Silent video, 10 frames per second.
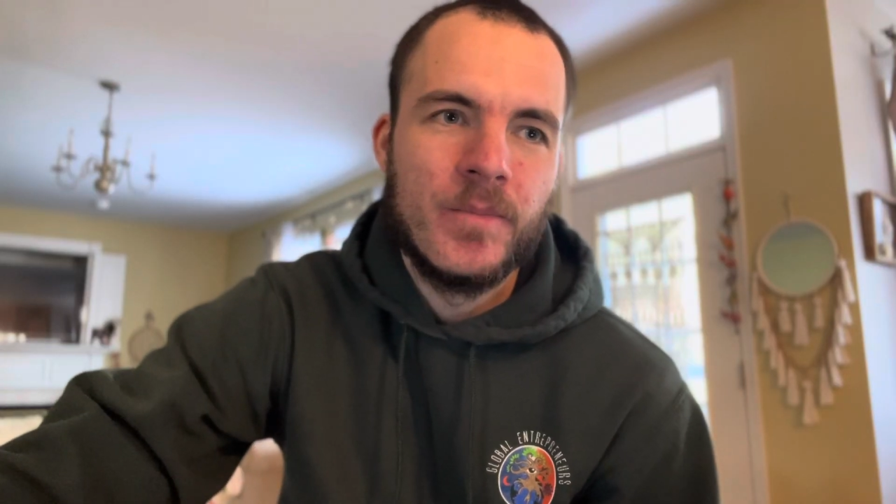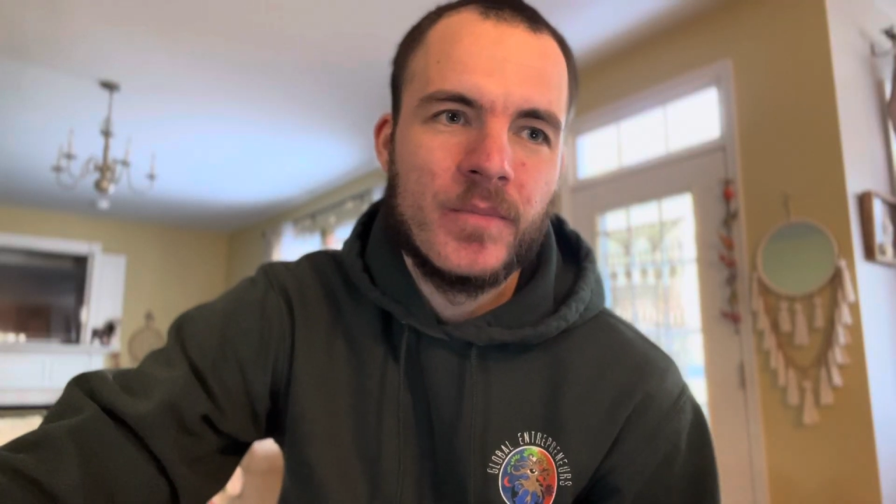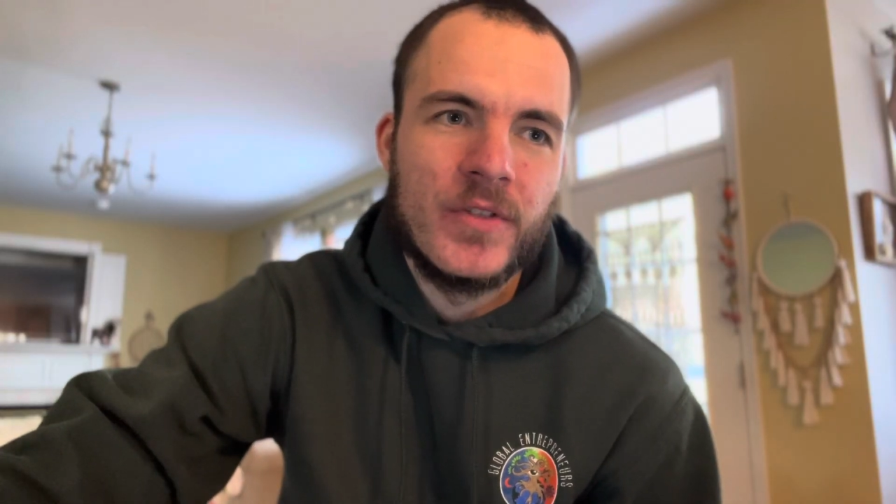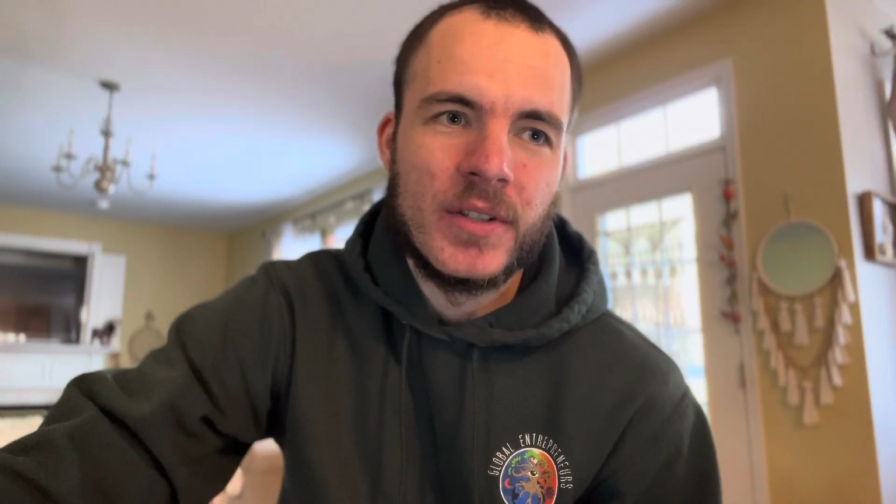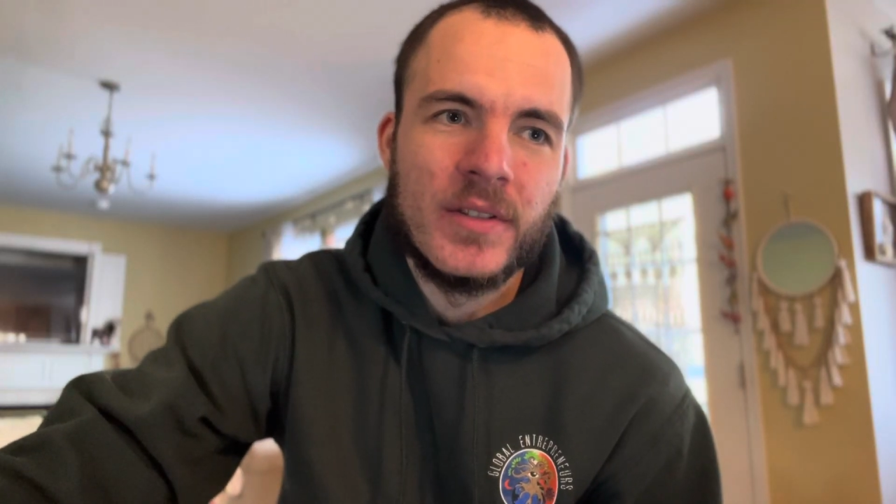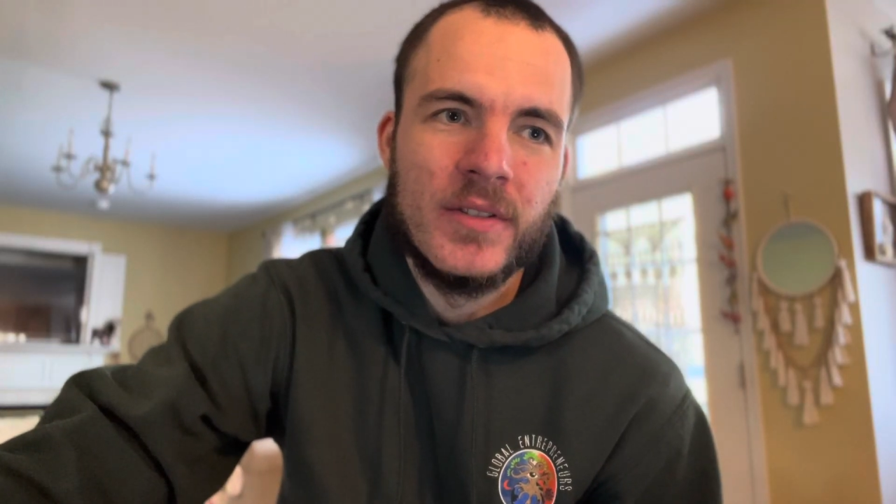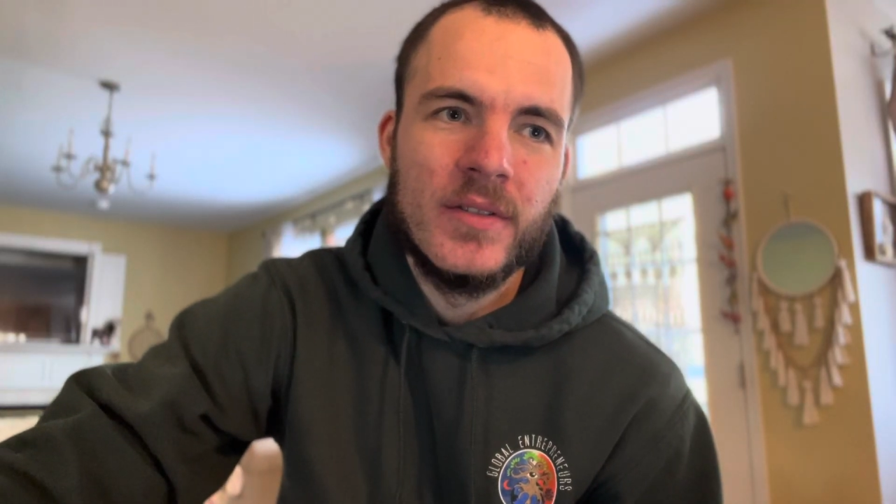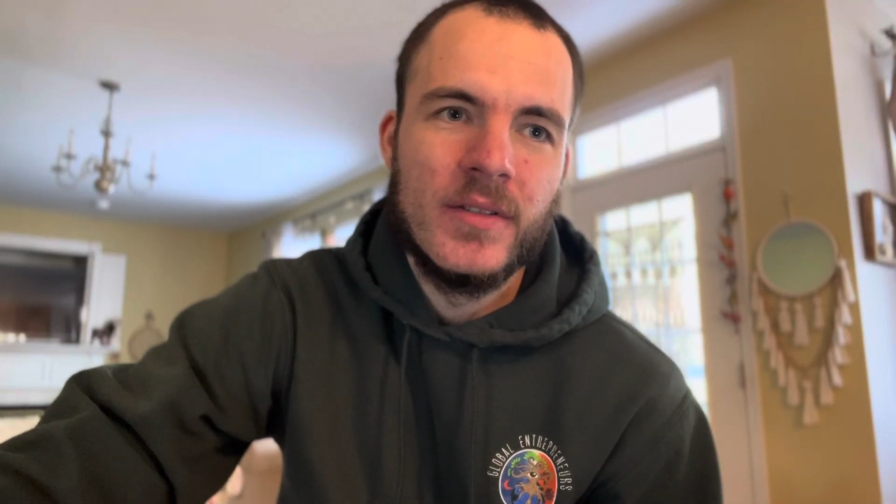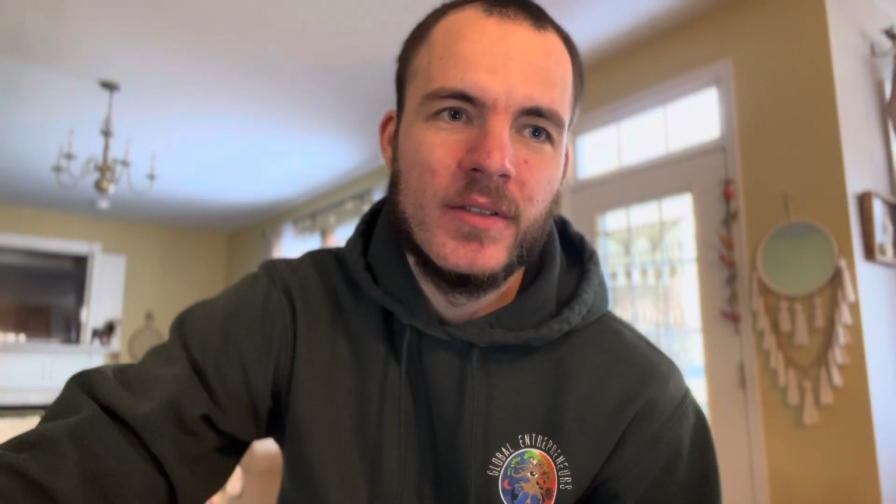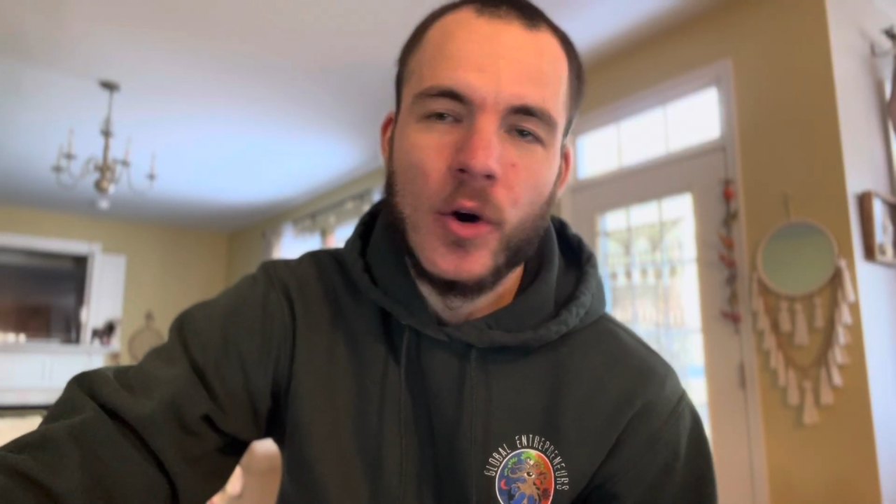just
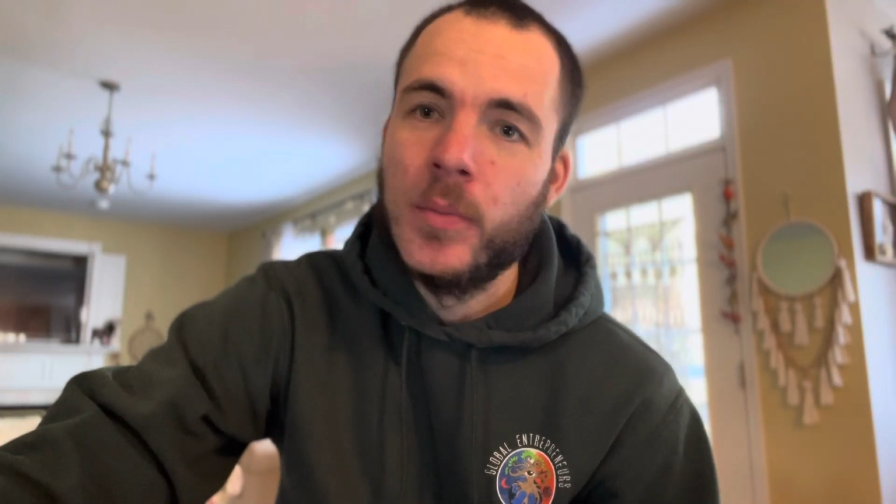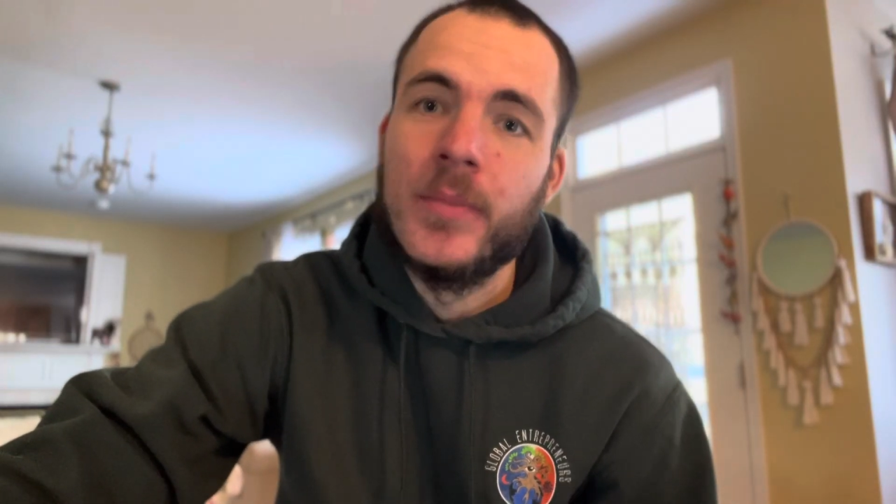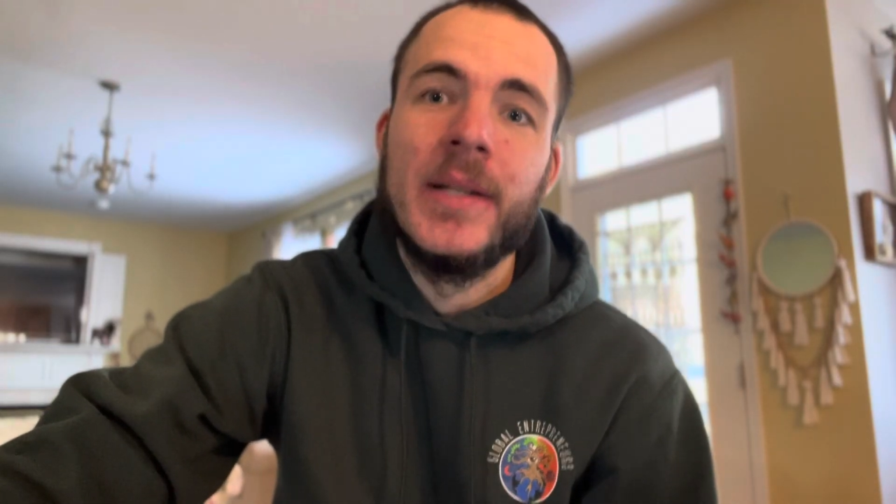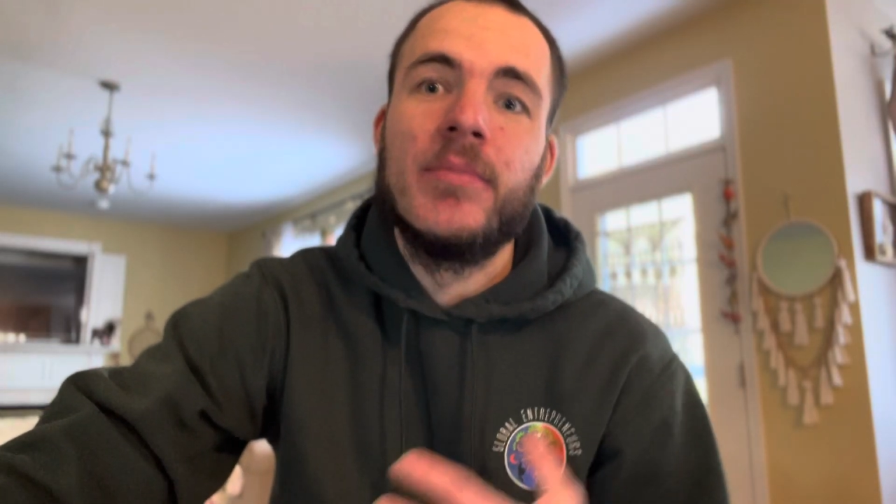dopamine